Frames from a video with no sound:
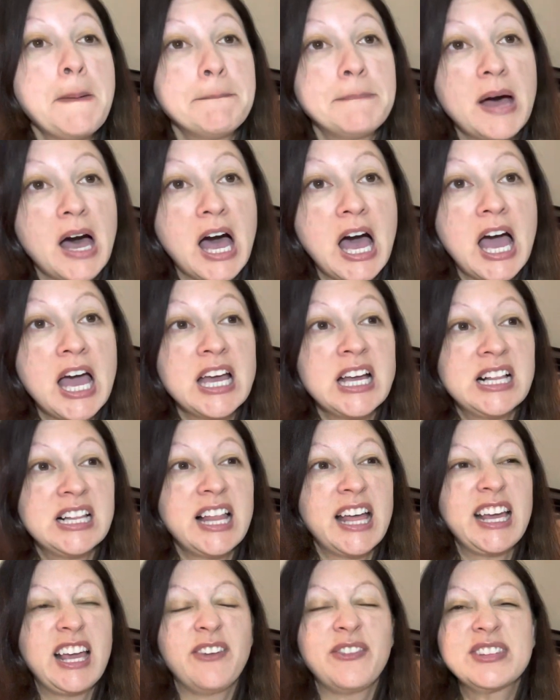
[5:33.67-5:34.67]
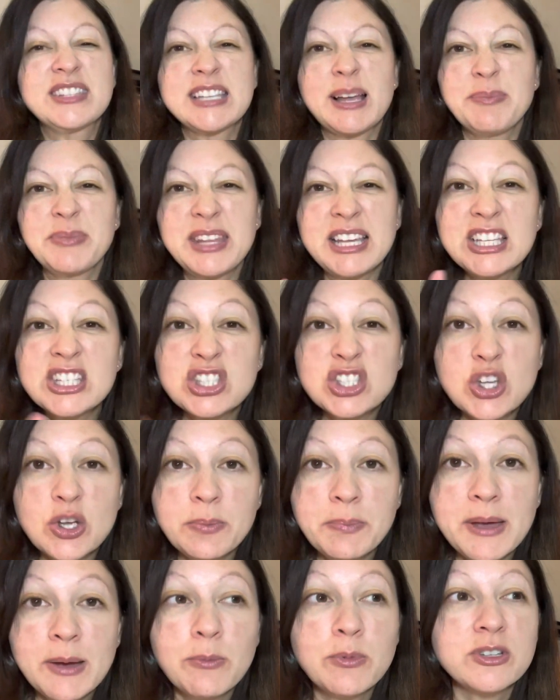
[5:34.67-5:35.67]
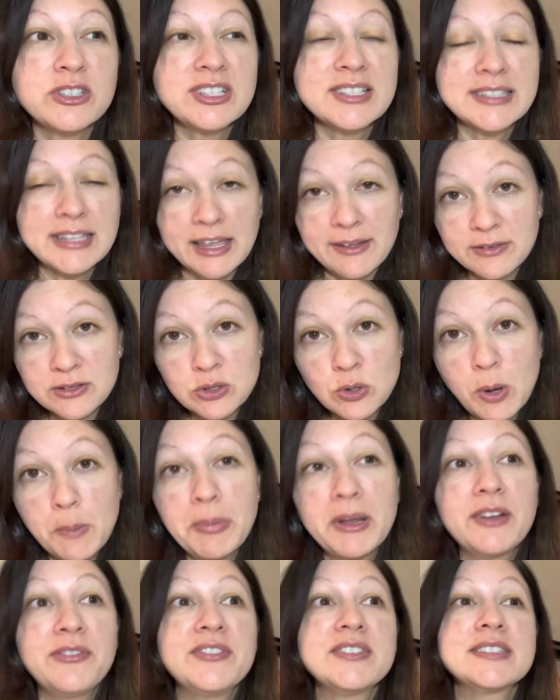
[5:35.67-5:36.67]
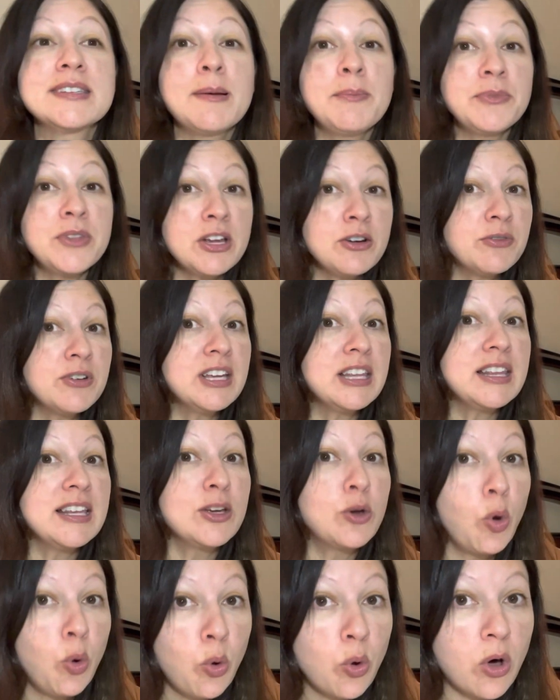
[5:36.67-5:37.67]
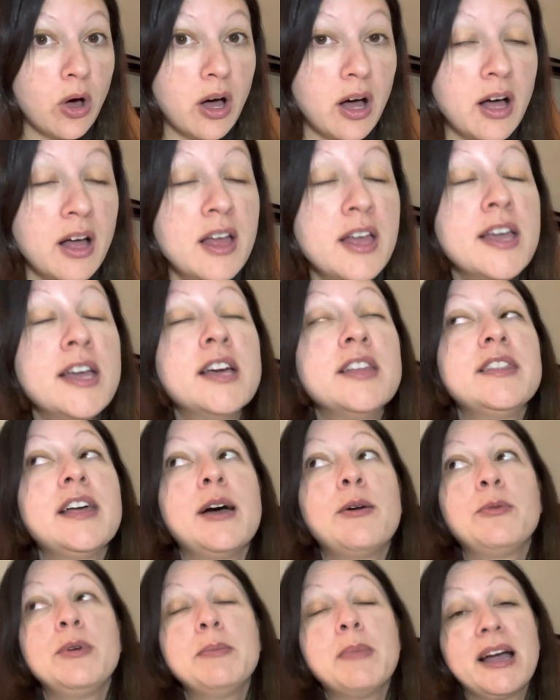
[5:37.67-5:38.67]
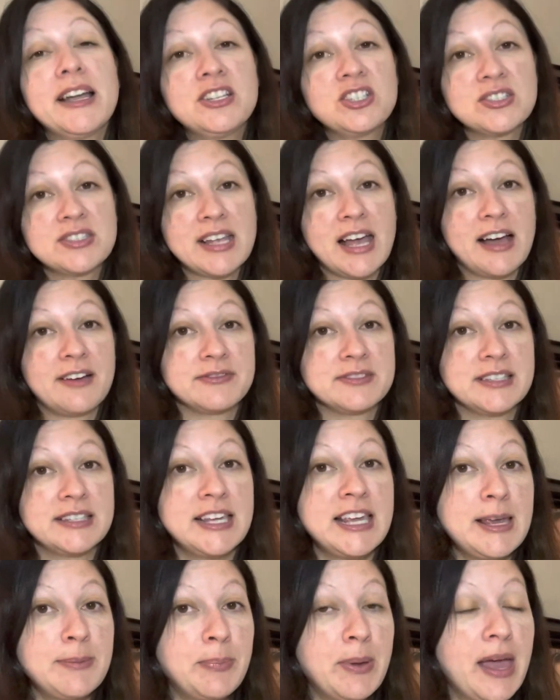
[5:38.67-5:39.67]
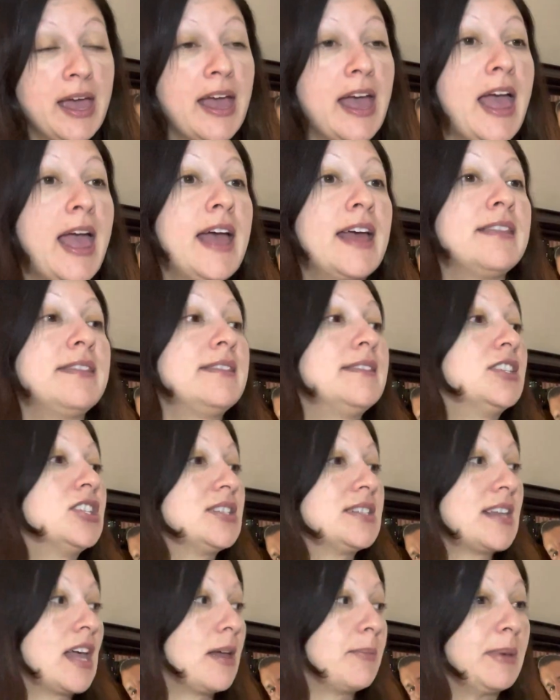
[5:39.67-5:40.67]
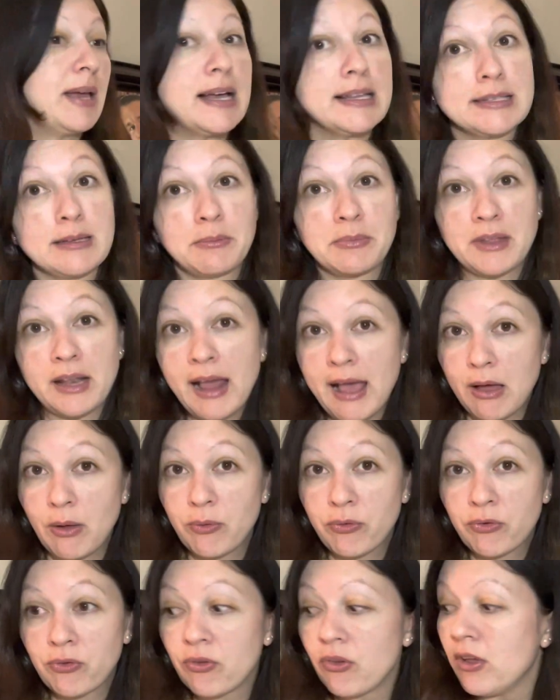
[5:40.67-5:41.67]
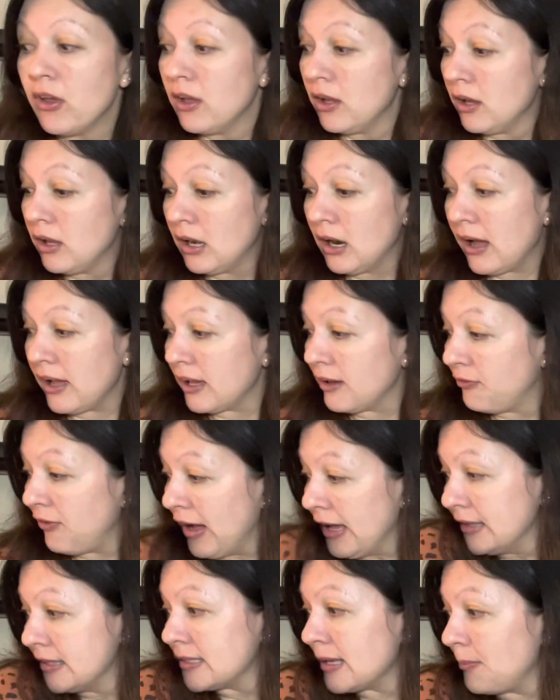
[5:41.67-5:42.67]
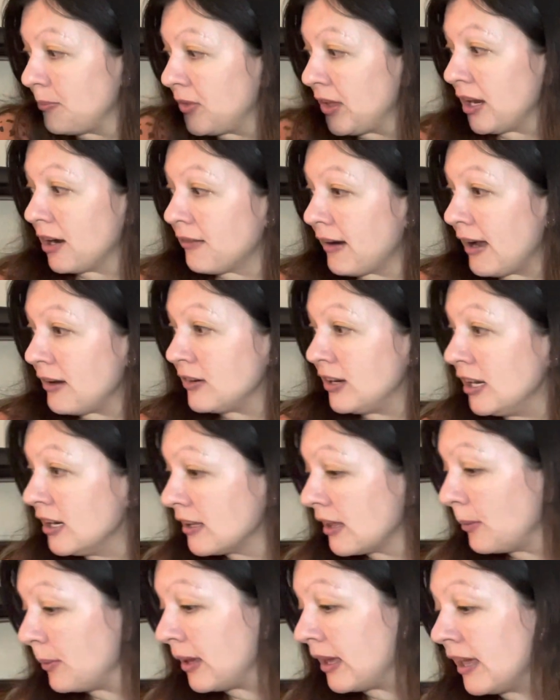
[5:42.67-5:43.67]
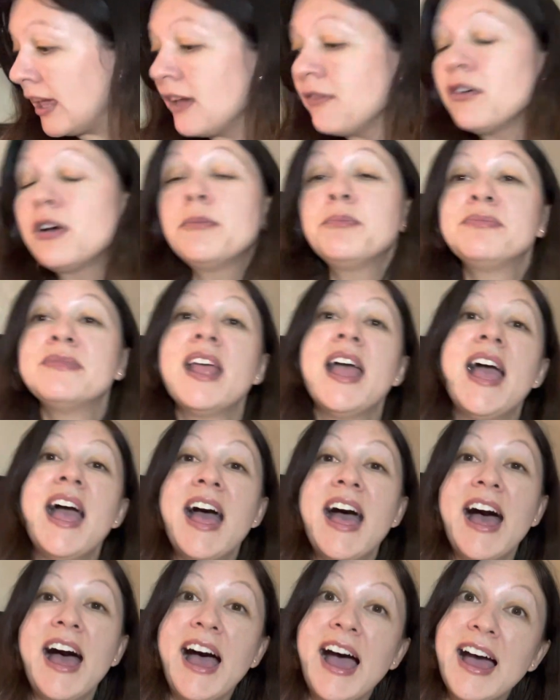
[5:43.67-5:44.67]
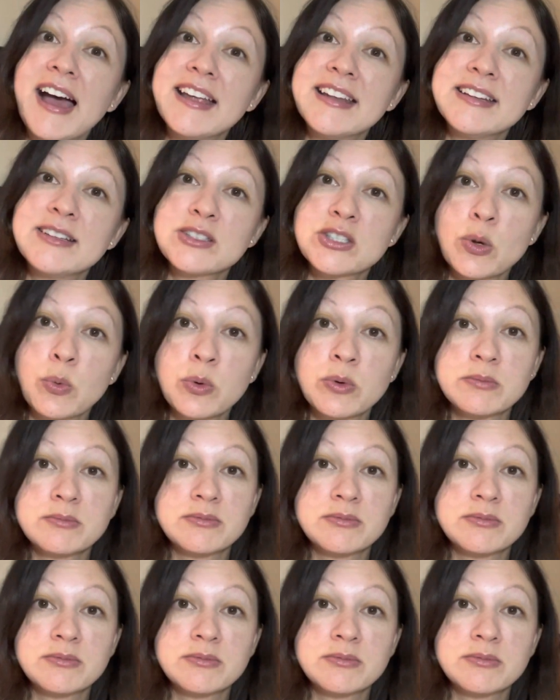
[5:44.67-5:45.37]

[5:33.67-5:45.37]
But like, if it's something stupid, we'll just give it to him. But if it's something really cool, then we might just have to keep it and just tell him we got something else. You know, I could find something around here that we can give him. And so